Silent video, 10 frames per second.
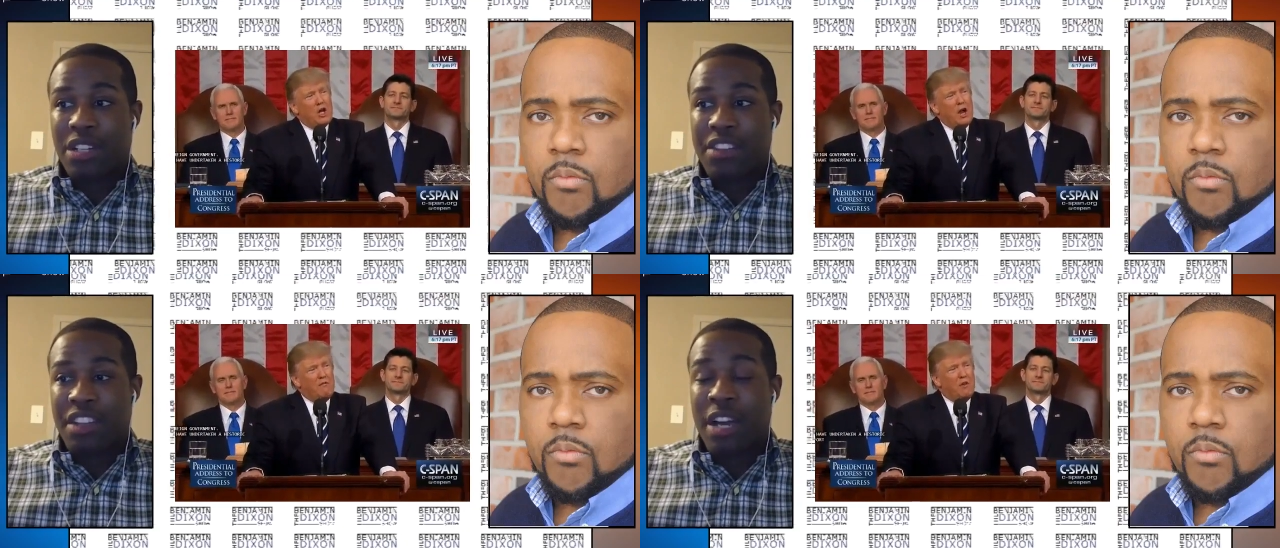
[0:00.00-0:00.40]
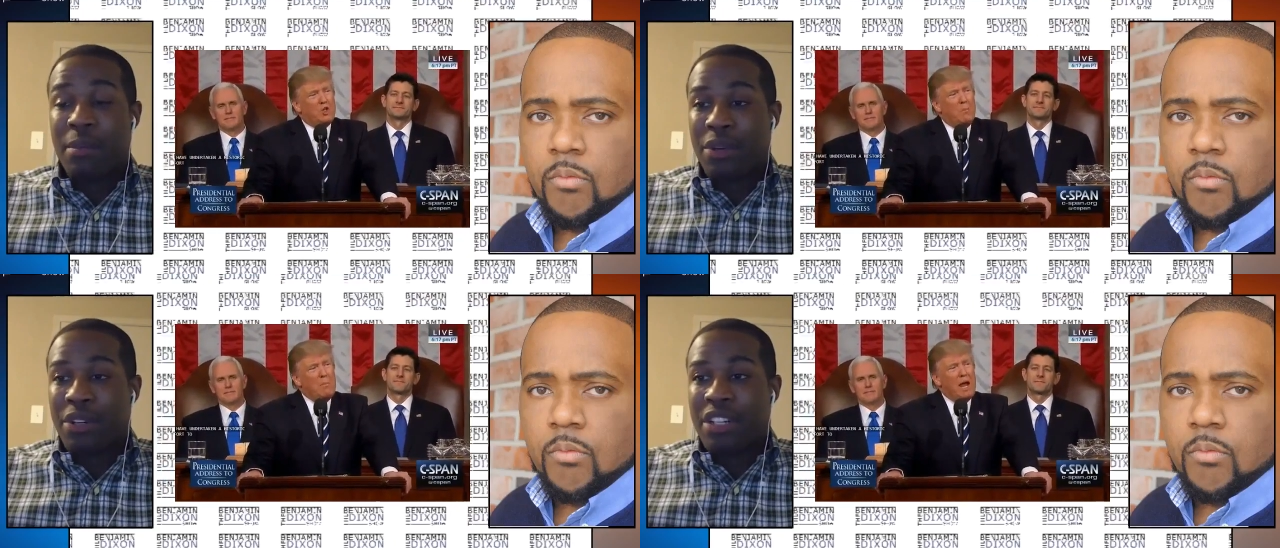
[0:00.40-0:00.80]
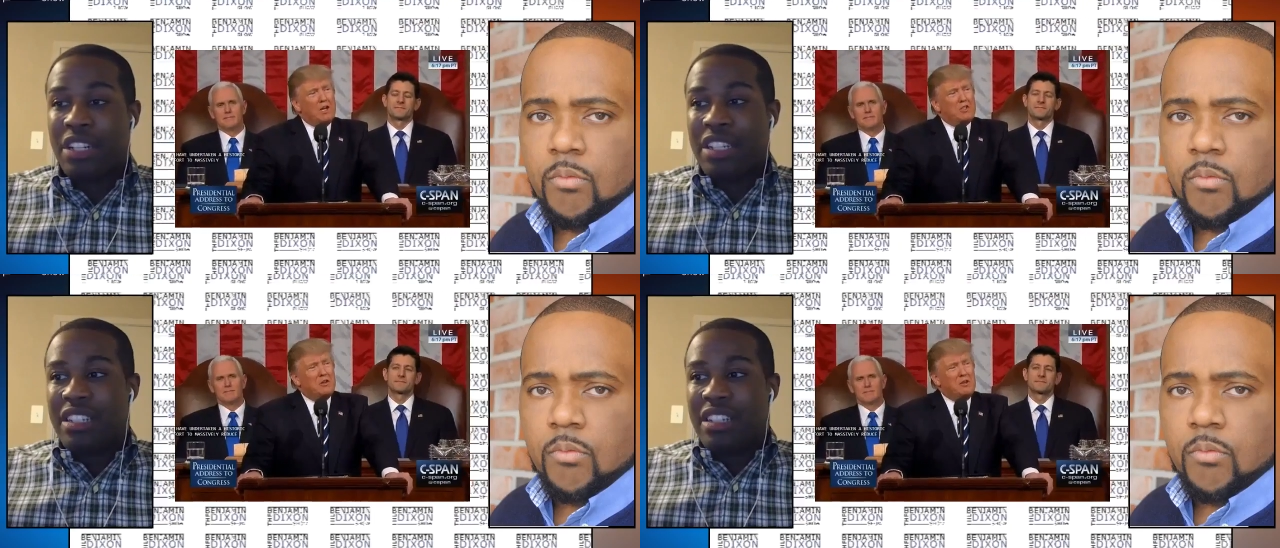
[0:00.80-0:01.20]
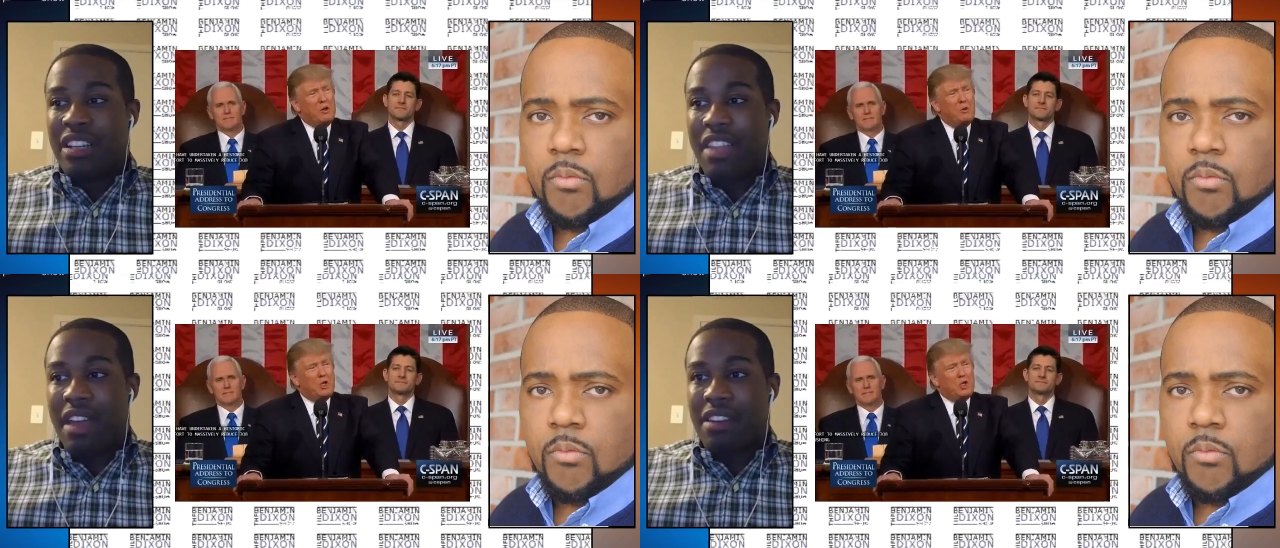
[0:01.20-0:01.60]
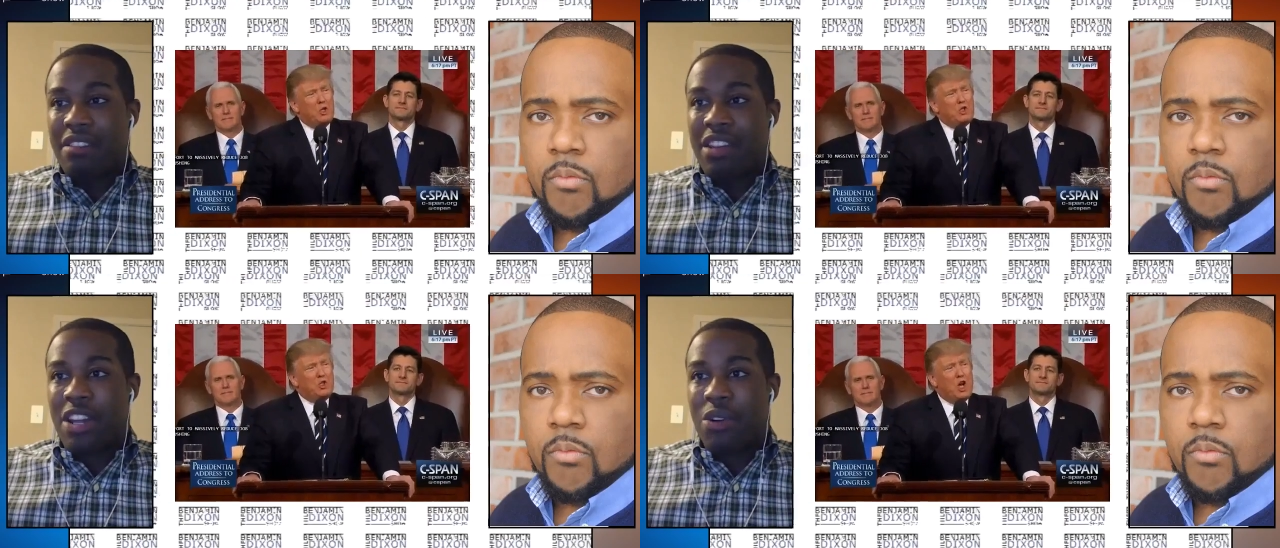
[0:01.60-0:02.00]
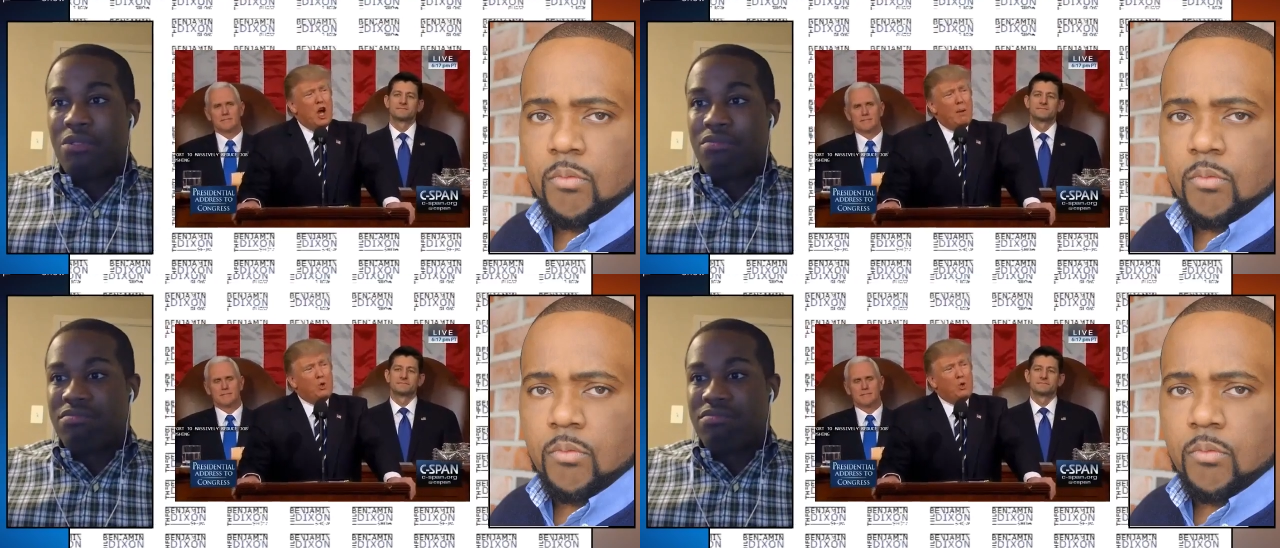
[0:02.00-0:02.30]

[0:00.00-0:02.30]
Speaker 1: and the upper that, you know,